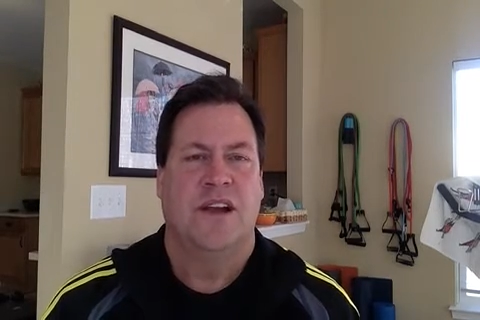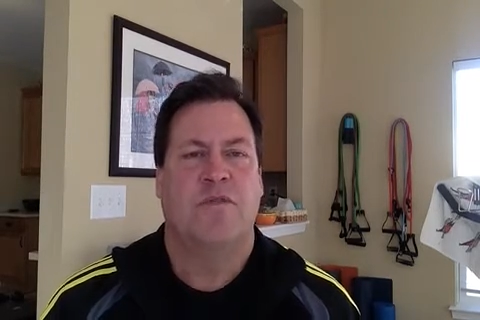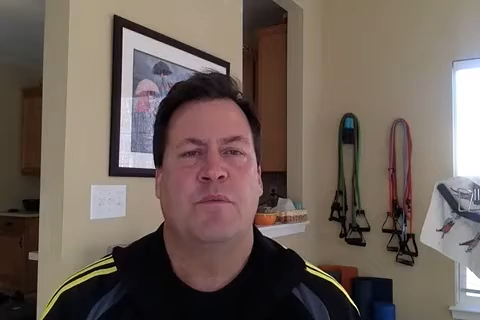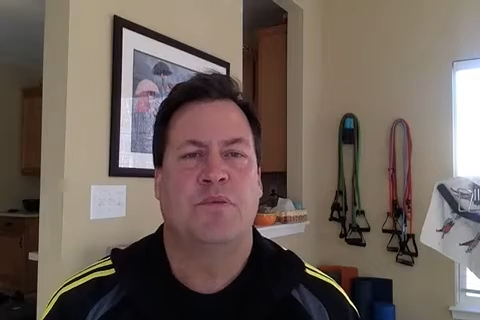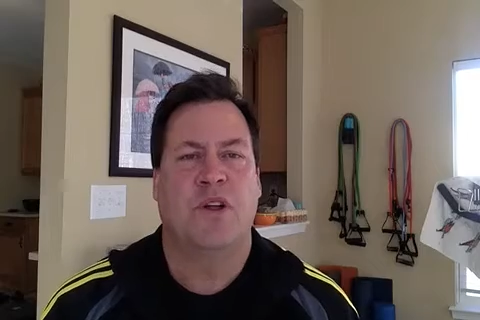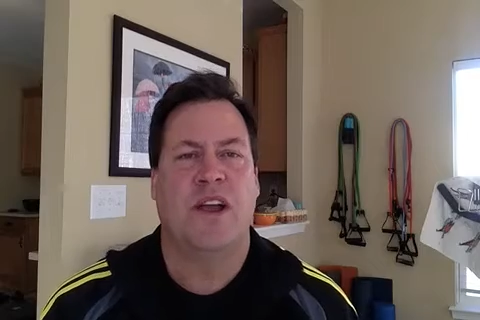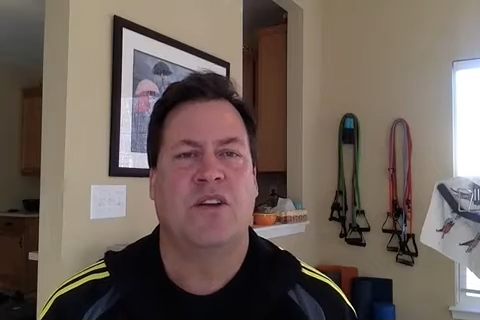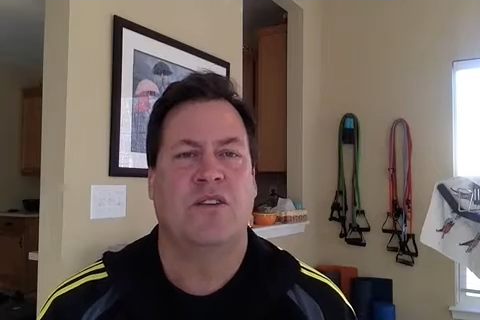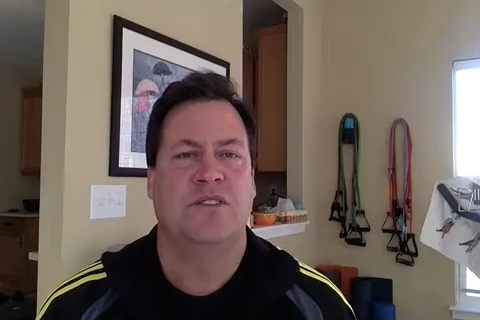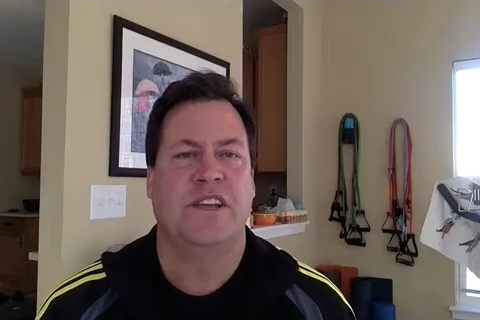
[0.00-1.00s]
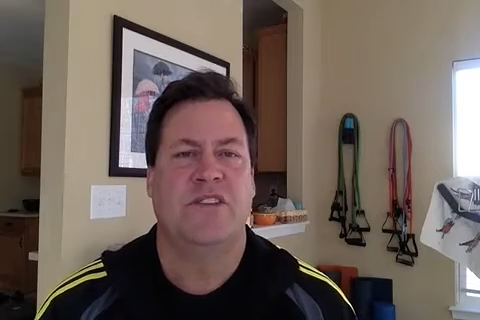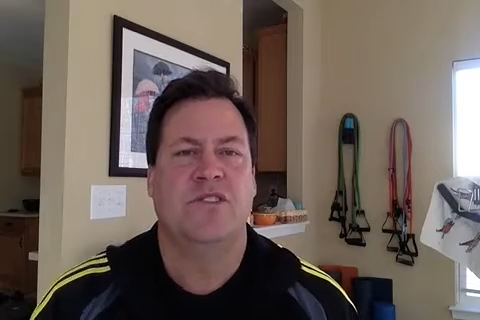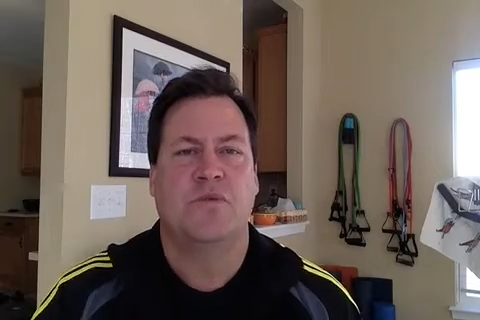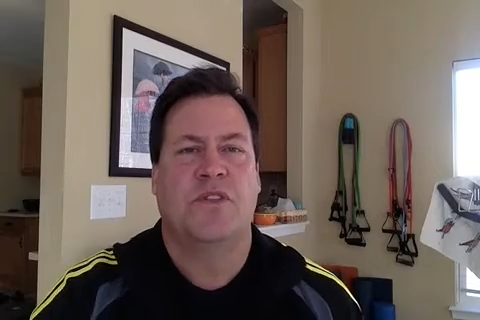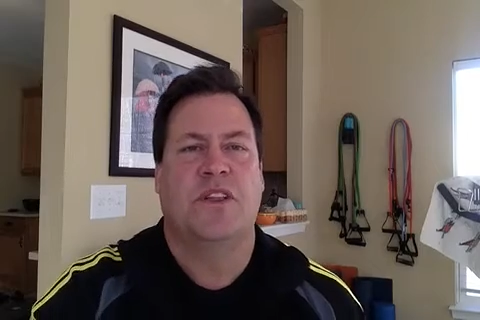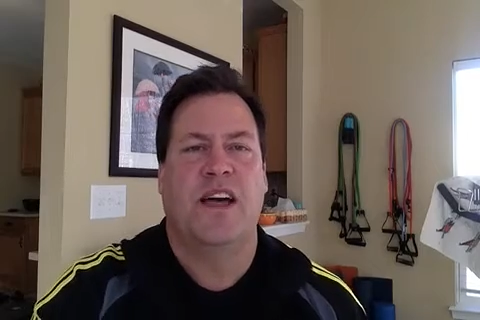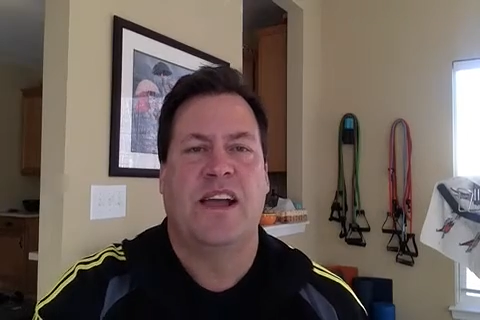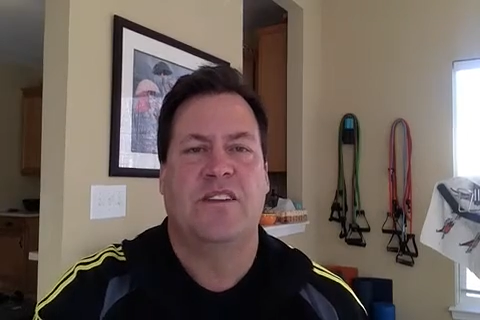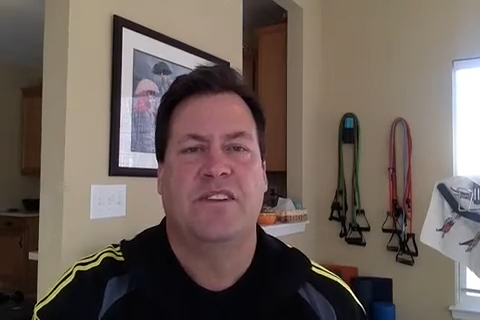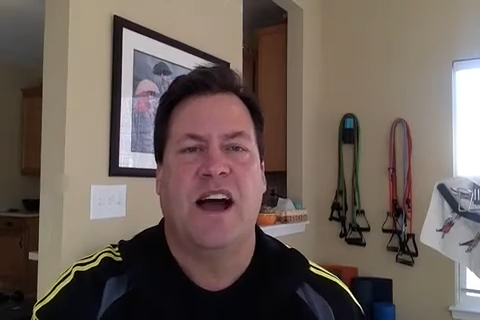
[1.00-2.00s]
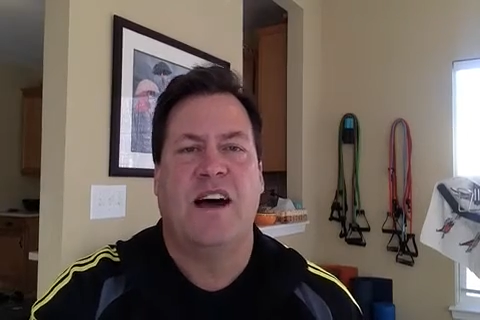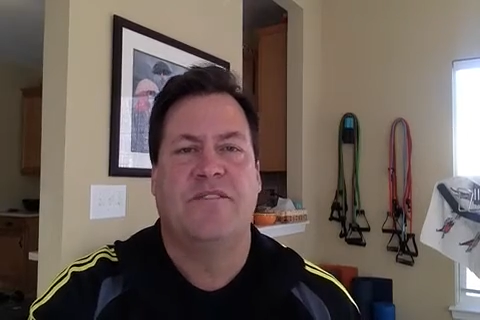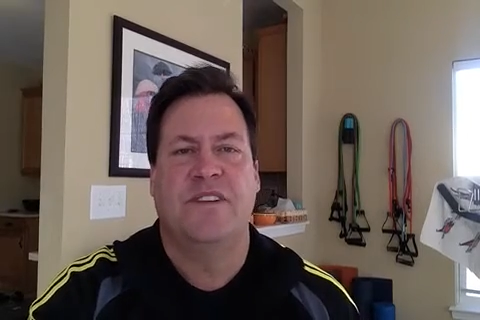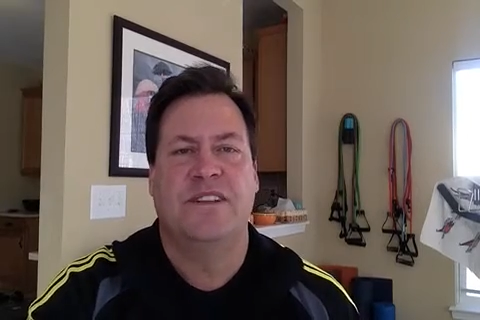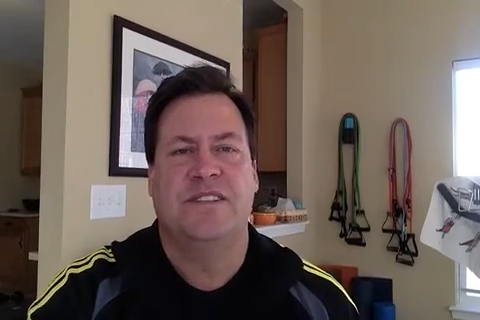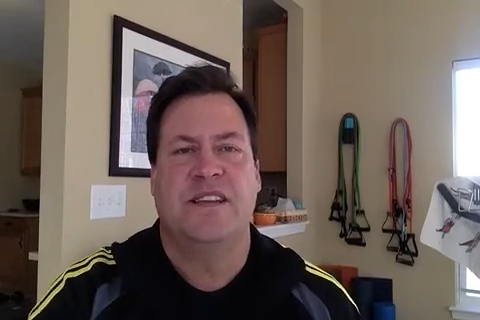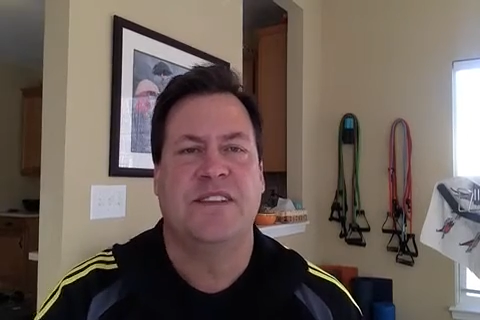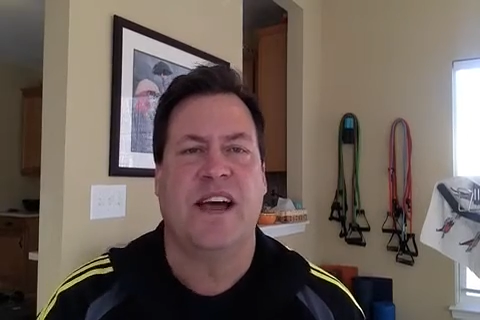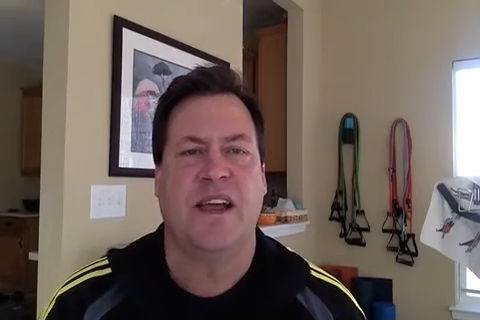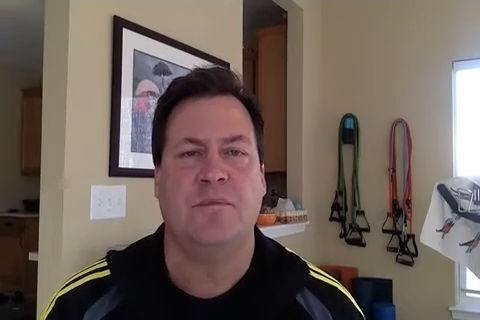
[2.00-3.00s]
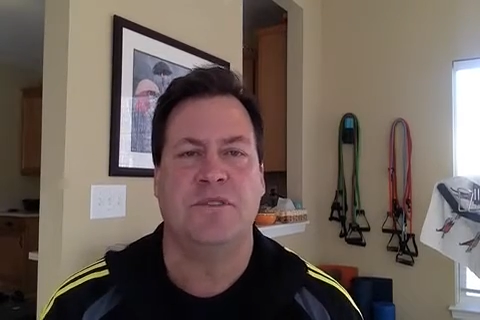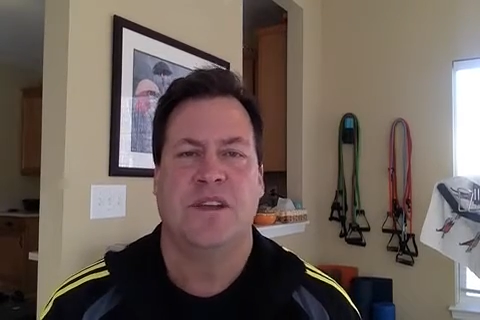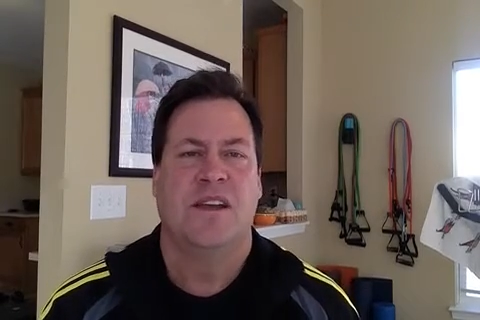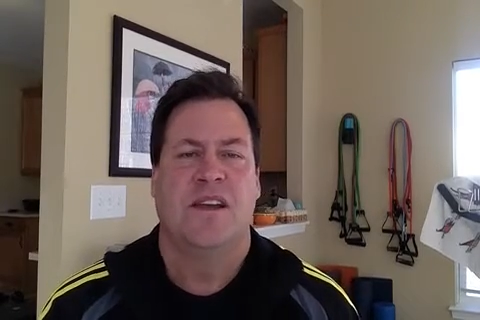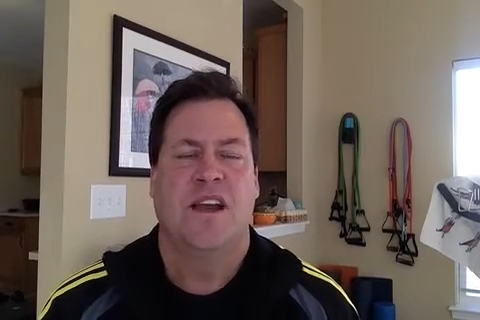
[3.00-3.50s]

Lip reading: Every player deals with a lack of confidence at times.